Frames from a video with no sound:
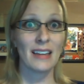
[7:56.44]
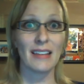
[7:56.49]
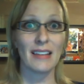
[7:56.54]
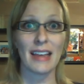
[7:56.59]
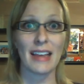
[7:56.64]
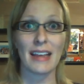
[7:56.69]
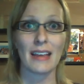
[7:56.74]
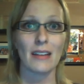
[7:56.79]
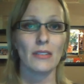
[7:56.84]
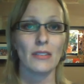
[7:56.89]

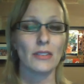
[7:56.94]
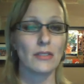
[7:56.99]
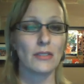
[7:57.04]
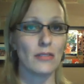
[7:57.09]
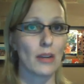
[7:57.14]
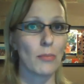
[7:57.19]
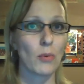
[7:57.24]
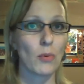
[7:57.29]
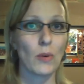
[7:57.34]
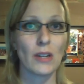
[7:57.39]
Like it'll,
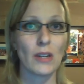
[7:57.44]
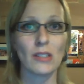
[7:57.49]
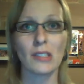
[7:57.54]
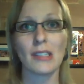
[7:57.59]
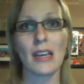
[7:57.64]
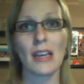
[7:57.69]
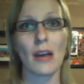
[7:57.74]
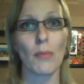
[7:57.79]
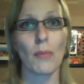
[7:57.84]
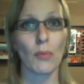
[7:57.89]
number 1,
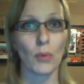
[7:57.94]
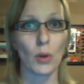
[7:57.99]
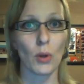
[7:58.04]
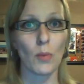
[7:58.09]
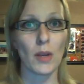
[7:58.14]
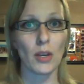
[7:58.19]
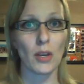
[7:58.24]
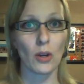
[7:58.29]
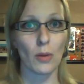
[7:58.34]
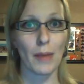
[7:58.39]
just take up
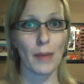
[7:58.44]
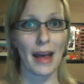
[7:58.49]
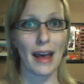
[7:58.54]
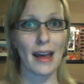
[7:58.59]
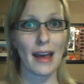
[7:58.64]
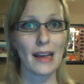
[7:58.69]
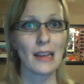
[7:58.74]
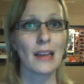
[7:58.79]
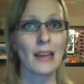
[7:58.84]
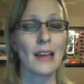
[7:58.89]
room in your
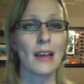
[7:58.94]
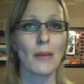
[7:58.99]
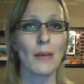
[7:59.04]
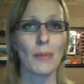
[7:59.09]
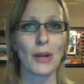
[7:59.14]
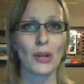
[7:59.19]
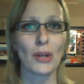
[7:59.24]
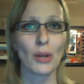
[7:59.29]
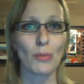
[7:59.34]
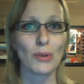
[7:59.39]
bag,
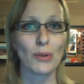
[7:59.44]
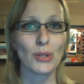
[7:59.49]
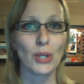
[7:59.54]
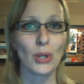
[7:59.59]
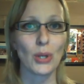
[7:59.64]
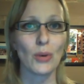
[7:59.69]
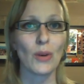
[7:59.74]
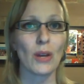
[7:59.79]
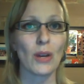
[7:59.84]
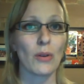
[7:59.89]
but number
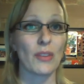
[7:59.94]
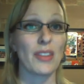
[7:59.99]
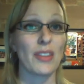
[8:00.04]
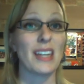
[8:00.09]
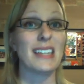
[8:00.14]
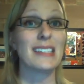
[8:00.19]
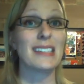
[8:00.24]
2, it'll then